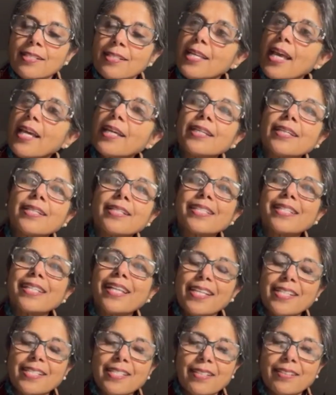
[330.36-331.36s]
Decades
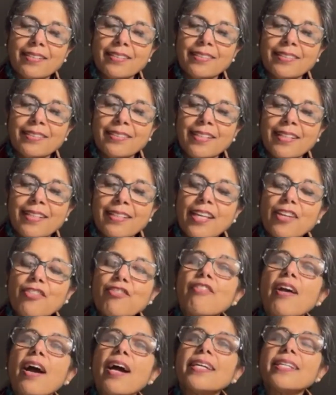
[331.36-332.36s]
later,
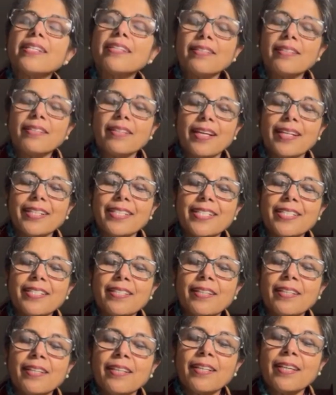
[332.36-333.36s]
that ride in the night
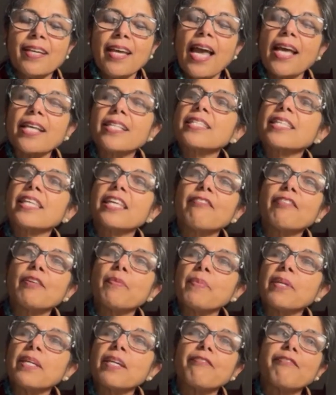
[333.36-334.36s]
has
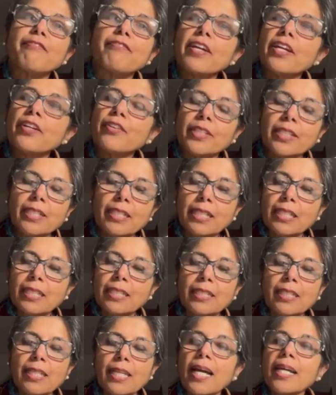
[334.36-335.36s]
given me a very
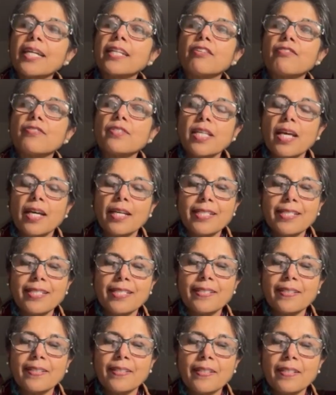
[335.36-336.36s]
clear line of sight.
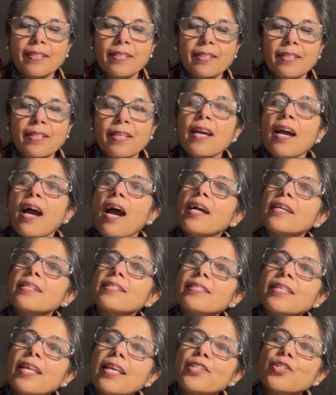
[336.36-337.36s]
I
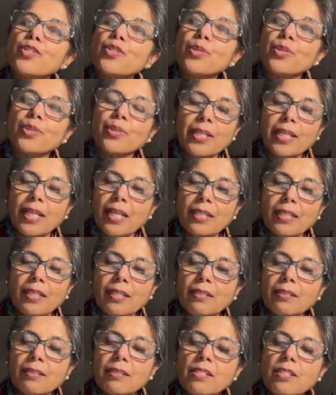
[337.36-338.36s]
say to you little
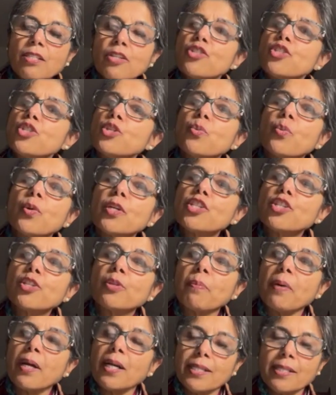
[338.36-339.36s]
girls, do what you
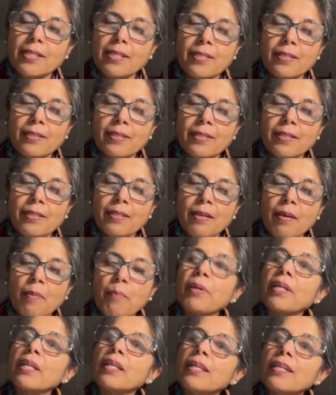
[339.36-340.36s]
might,
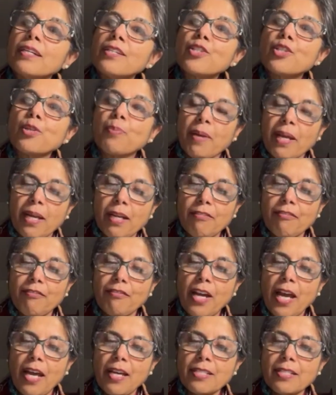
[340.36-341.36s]
but learn to pedal
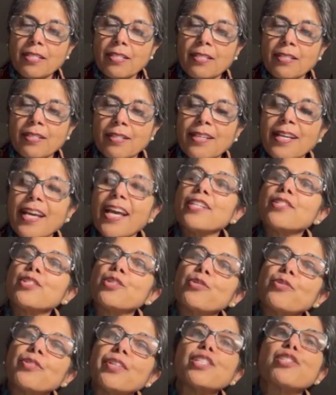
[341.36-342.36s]
fast as
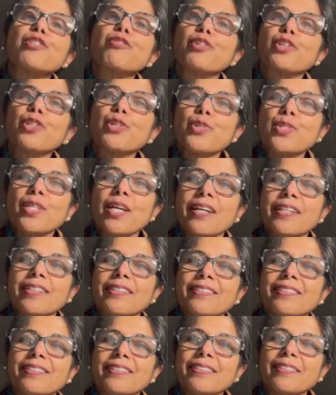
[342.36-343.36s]
you reach for those
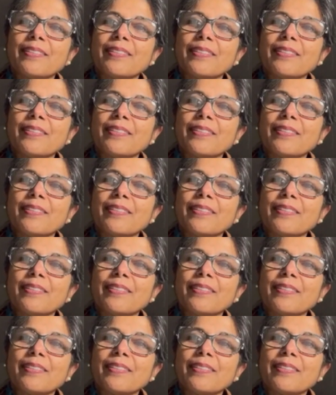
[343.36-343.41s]
heights.